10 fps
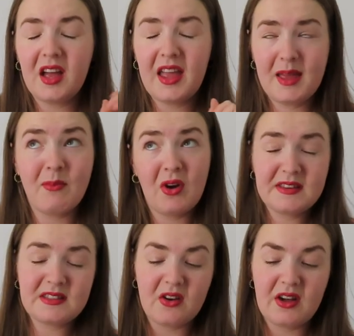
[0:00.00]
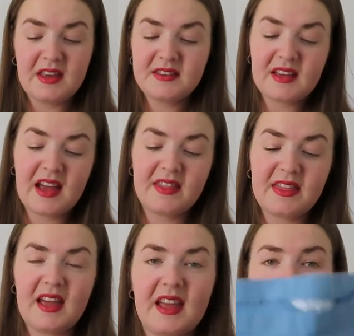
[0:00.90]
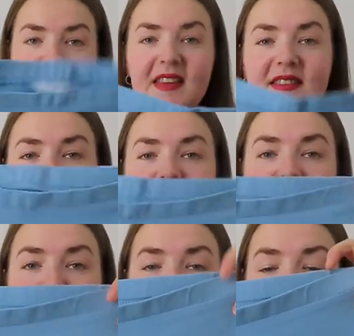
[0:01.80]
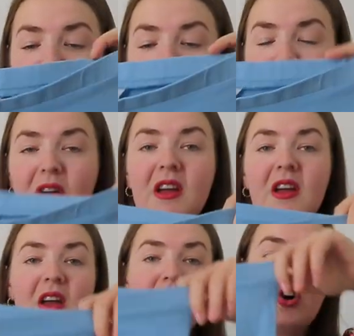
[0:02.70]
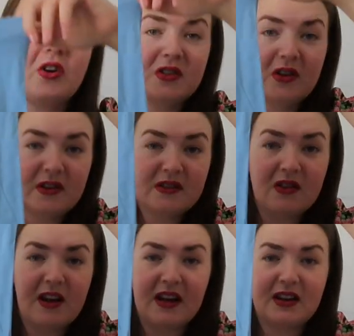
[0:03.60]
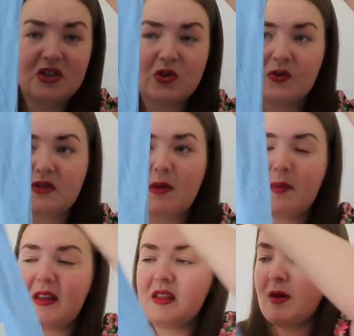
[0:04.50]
in my size, and that is this pair of cotton cycling shorts. So I picked them